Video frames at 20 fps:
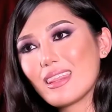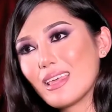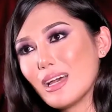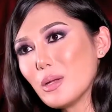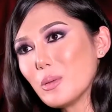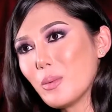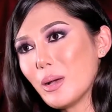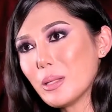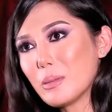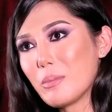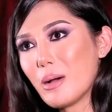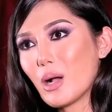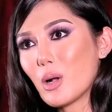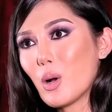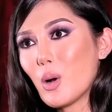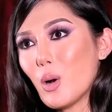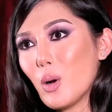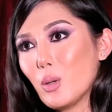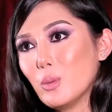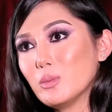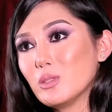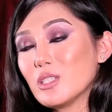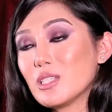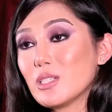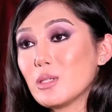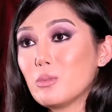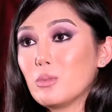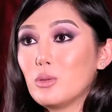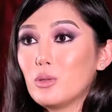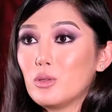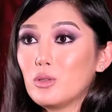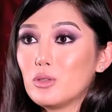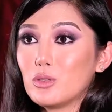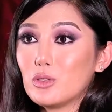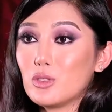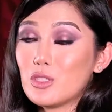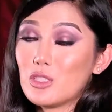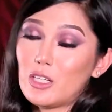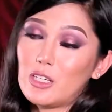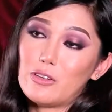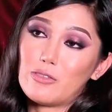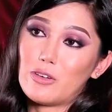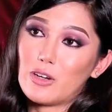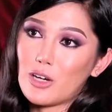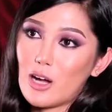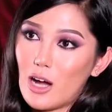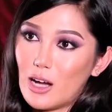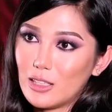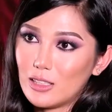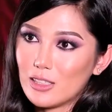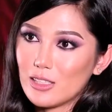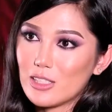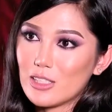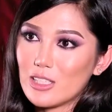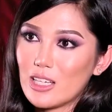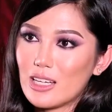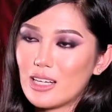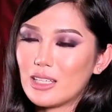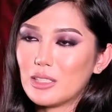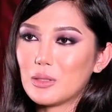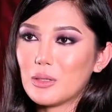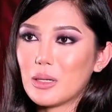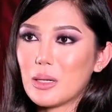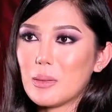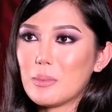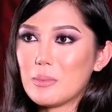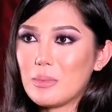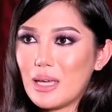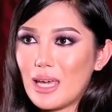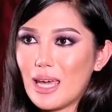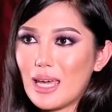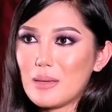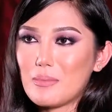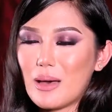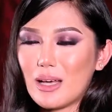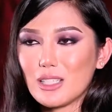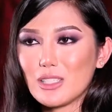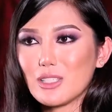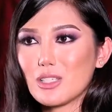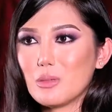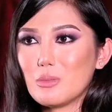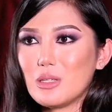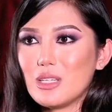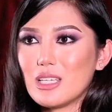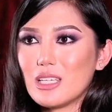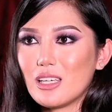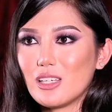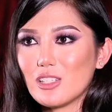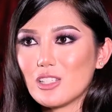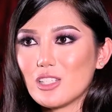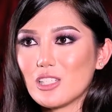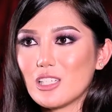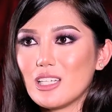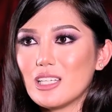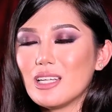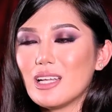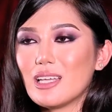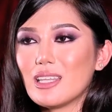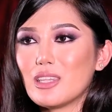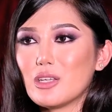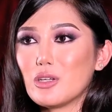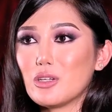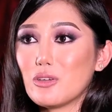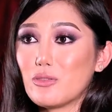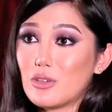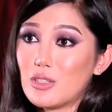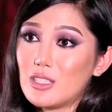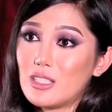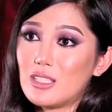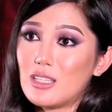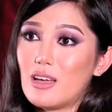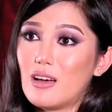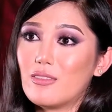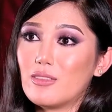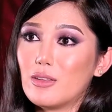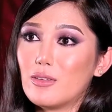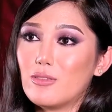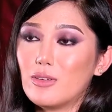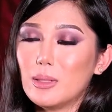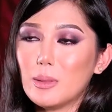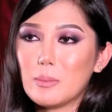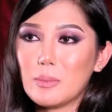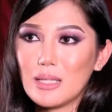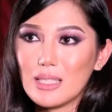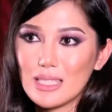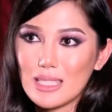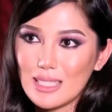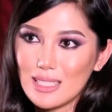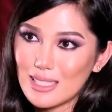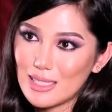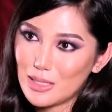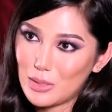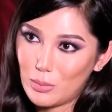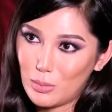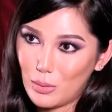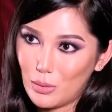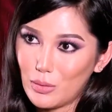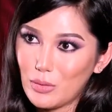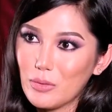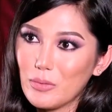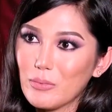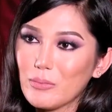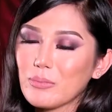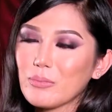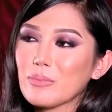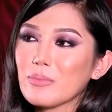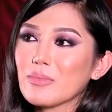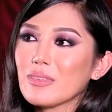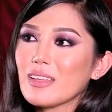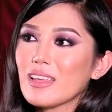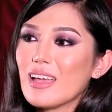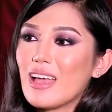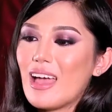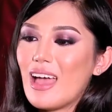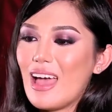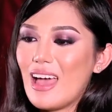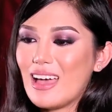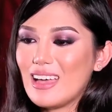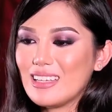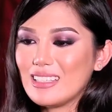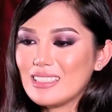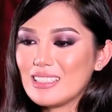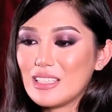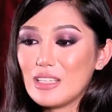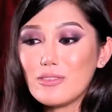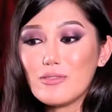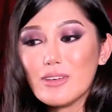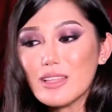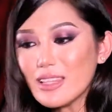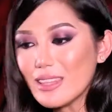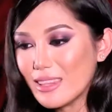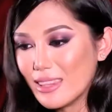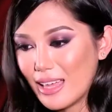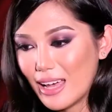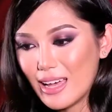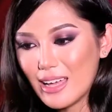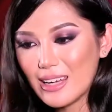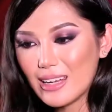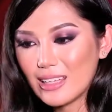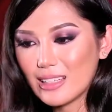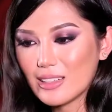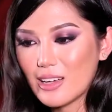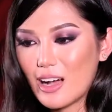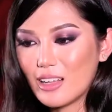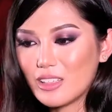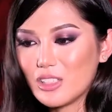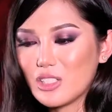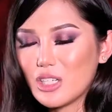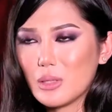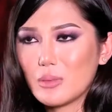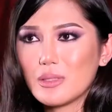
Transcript: then went back home to Cebu to study for college, and I took up BA Mass Communication at the University of the Philippines, Cebu. And even then at college, I